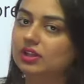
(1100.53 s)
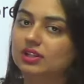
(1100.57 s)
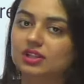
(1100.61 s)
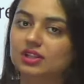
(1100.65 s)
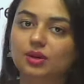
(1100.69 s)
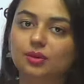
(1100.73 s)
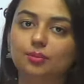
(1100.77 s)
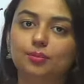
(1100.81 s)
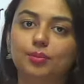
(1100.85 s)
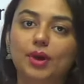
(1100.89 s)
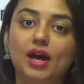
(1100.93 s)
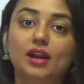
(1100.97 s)

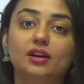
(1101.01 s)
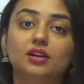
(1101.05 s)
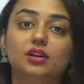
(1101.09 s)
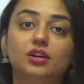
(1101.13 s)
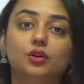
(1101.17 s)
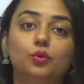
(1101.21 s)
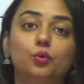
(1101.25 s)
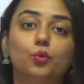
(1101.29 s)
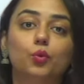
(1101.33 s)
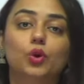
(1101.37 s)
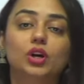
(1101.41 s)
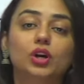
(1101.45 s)

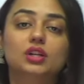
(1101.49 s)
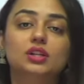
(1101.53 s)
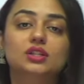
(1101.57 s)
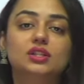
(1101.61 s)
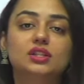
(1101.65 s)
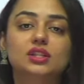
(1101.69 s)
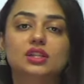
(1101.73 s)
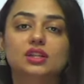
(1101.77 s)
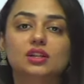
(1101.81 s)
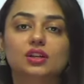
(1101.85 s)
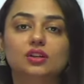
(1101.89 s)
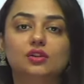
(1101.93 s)
comparative words
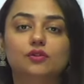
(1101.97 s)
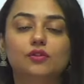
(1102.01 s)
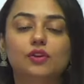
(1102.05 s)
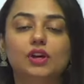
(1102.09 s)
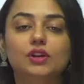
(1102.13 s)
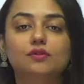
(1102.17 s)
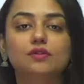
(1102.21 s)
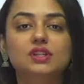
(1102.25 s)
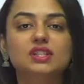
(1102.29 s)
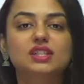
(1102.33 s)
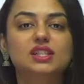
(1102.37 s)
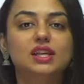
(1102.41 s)
here?
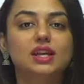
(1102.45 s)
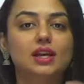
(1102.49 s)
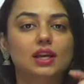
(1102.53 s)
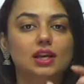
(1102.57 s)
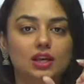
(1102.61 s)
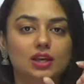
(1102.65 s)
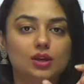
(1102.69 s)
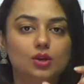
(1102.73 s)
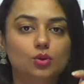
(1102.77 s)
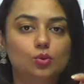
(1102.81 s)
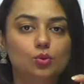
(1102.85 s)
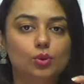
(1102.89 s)
When we say
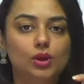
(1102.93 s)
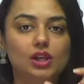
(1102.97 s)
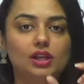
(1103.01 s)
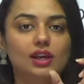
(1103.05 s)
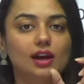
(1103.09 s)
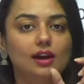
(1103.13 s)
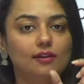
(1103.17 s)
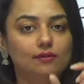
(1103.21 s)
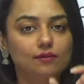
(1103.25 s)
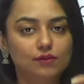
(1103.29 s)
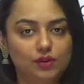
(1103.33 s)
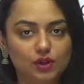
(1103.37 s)
equal,
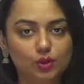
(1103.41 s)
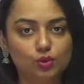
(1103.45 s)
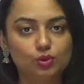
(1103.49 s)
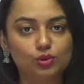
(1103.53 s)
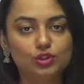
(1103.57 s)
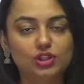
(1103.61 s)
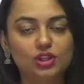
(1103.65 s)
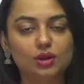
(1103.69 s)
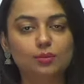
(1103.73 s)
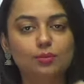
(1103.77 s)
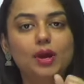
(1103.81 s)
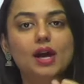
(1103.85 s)
can we use
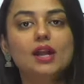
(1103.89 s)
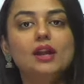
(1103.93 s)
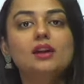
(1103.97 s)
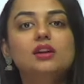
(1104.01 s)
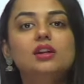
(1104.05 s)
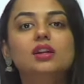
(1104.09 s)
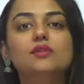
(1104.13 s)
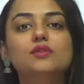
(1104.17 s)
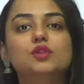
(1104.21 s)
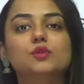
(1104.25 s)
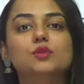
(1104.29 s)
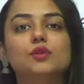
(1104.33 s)

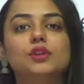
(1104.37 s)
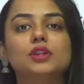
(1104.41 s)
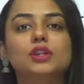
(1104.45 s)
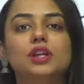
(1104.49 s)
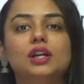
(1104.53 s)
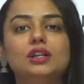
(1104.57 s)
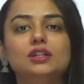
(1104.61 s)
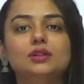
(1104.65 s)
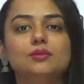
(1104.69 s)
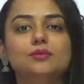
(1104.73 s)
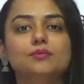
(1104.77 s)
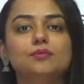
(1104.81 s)
comparatives with
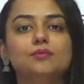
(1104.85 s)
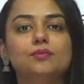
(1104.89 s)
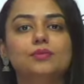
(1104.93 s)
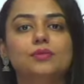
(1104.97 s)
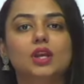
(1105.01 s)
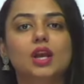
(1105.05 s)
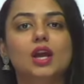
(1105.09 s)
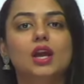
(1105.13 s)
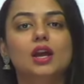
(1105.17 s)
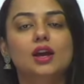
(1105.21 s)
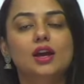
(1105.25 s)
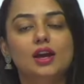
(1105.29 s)
it?
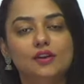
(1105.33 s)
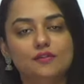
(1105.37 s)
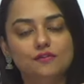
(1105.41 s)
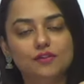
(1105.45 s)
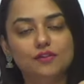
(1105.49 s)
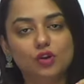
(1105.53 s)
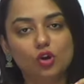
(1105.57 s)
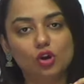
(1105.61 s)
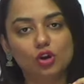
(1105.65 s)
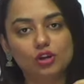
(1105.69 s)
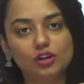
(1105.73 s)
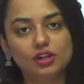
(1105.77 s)
If
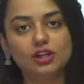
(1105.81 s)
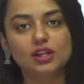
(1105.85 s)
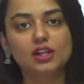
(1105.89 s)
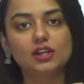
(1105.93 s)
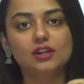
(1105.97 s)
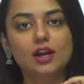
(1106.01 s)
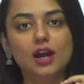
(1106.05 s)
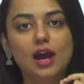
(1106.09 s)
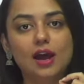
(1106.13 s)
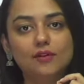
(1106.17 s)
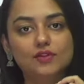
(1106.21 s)
we already have